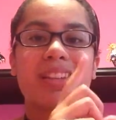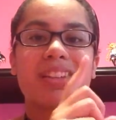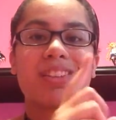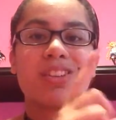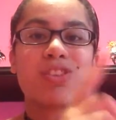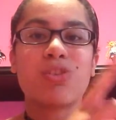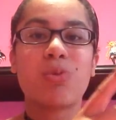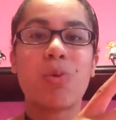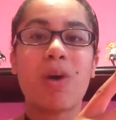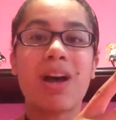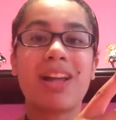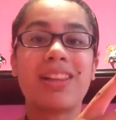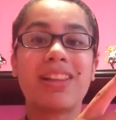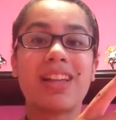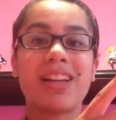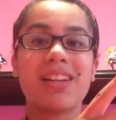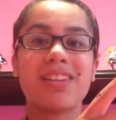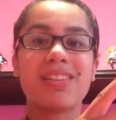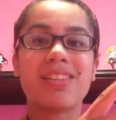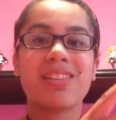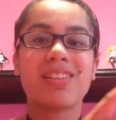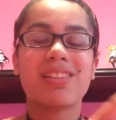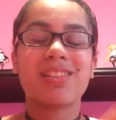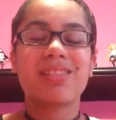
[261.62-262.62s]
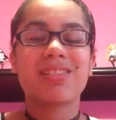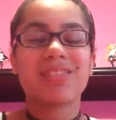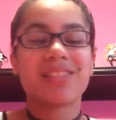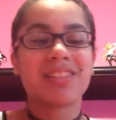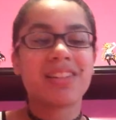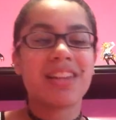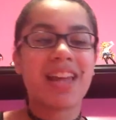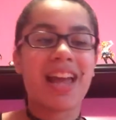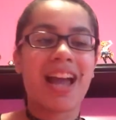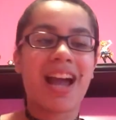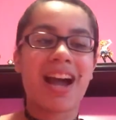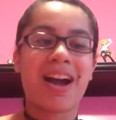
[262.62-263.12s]
the Twilight.
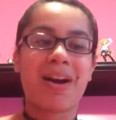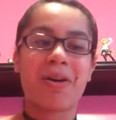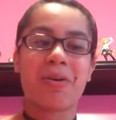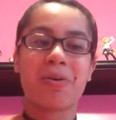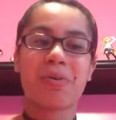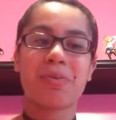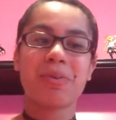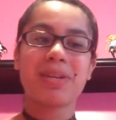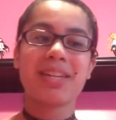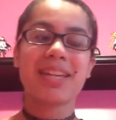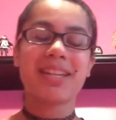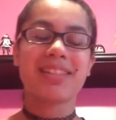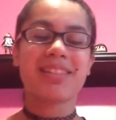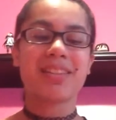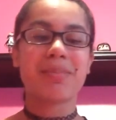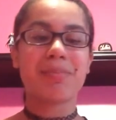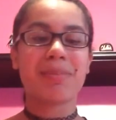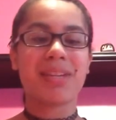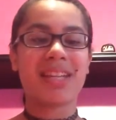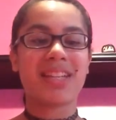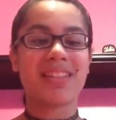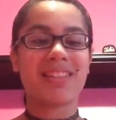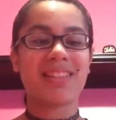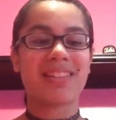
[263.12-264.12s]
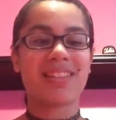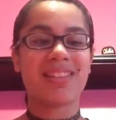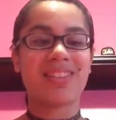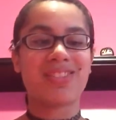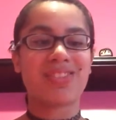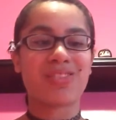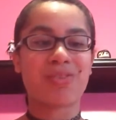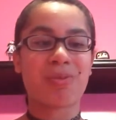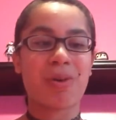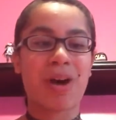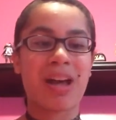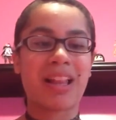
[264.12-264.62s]
Now, we get to meet this
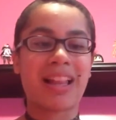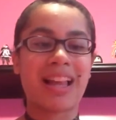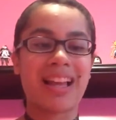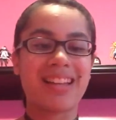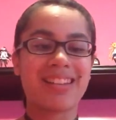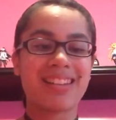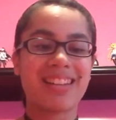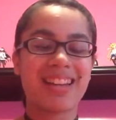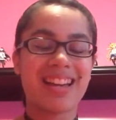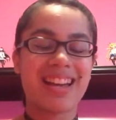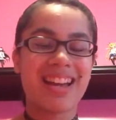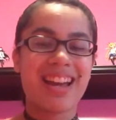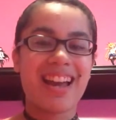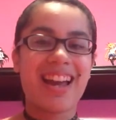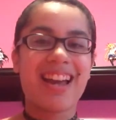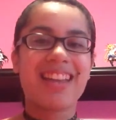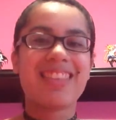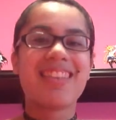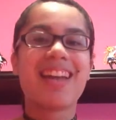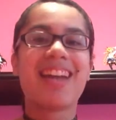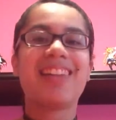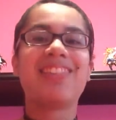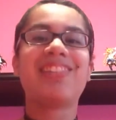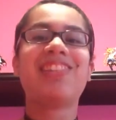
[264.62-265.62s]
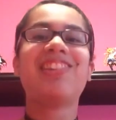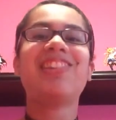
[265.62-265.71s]
Twilight that